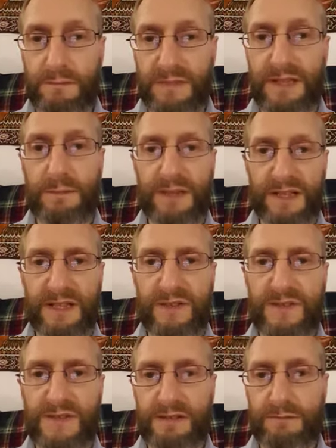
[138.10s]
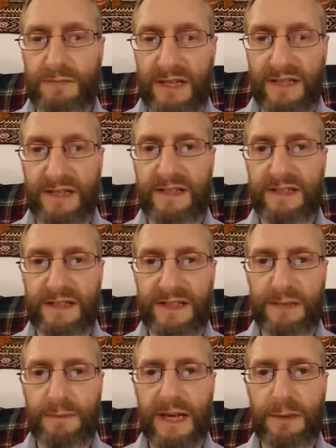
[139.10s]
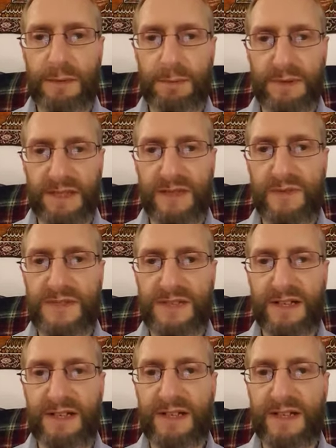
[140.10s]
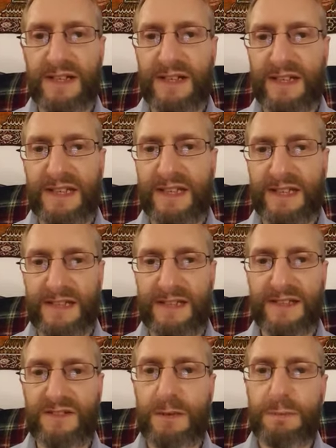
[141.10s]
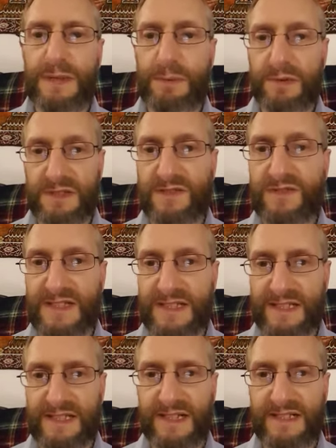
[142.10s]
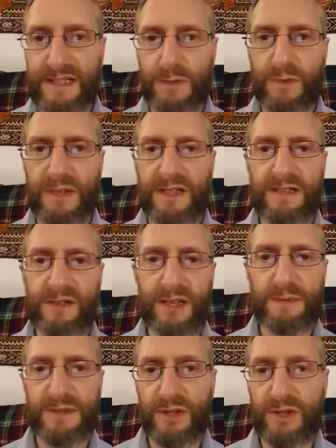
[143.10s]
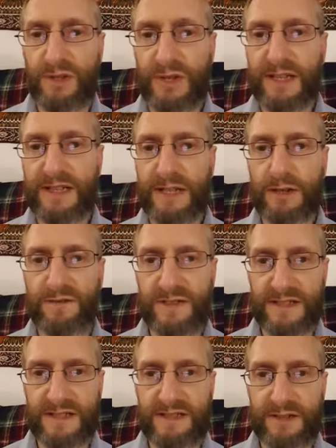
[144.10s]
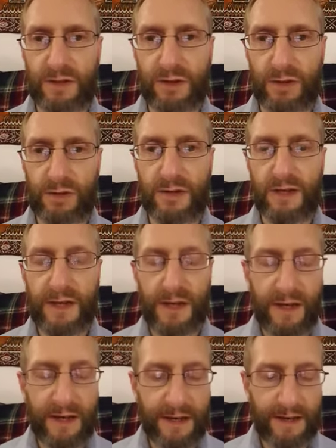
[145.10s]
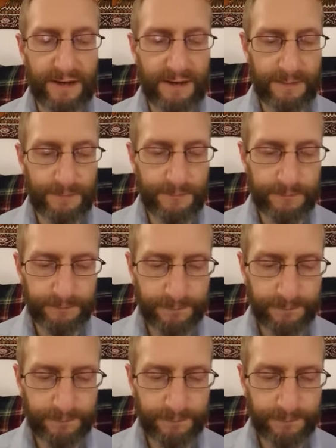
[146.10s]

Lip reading: believes, i.e. dmarble believes, that he's giving people a physics lesson when he's got absolutely no idea of physics at all. And